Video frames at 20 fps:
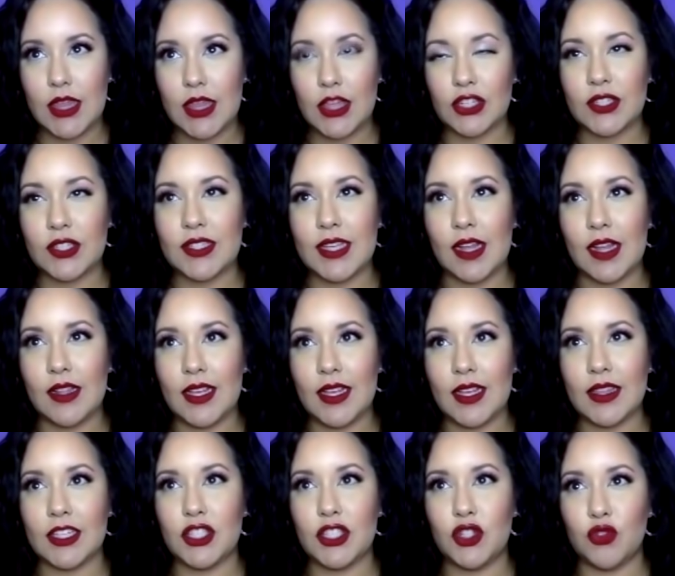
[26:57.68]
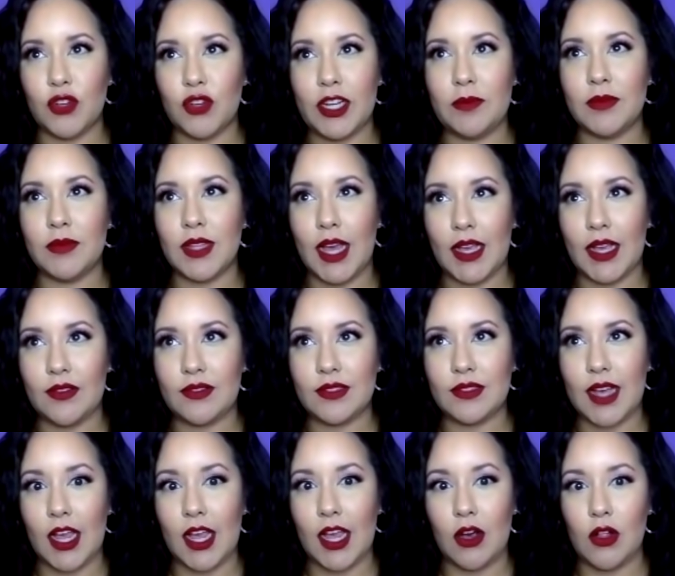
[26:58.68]
selling the dream
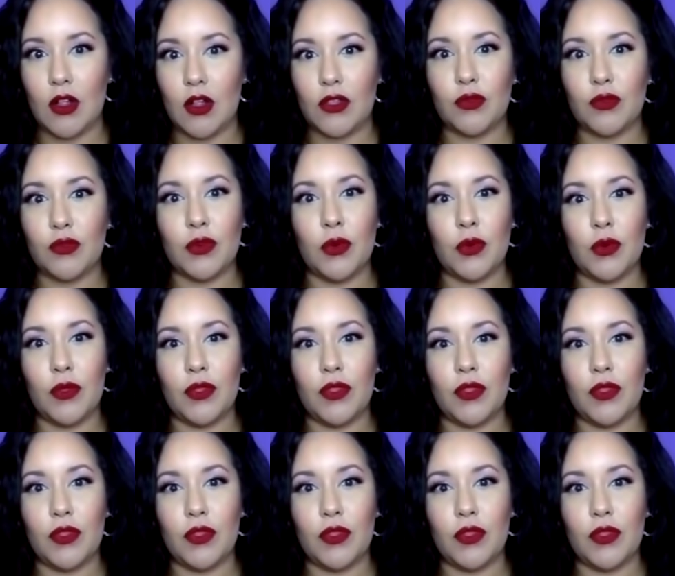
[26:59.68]
lifestyle through